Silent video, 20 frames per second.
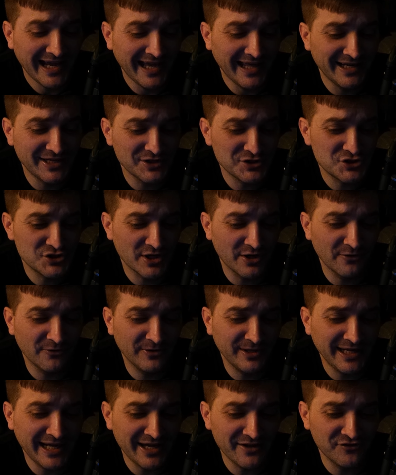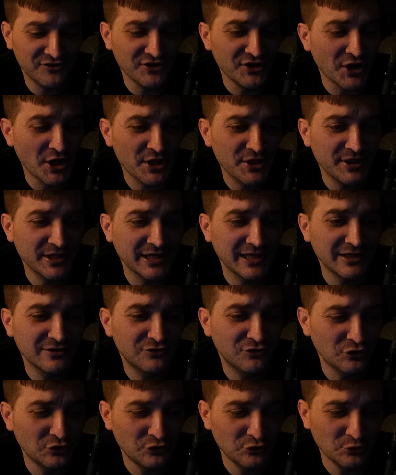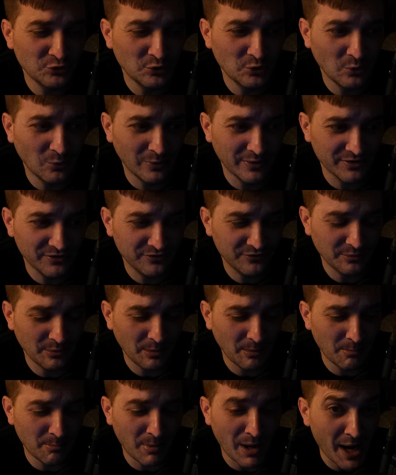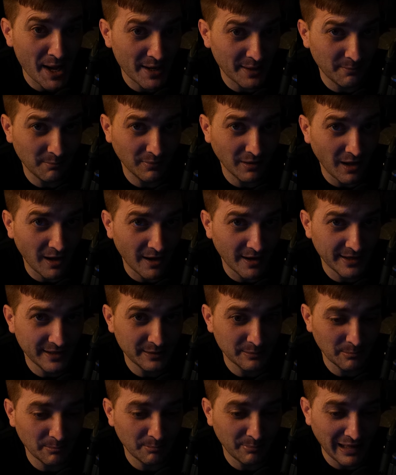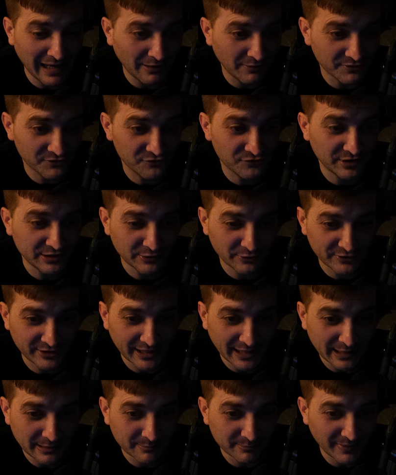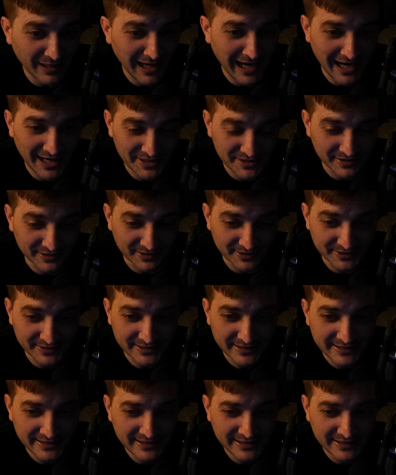And it generally has nothing to do with bottom line balancing your game, I think.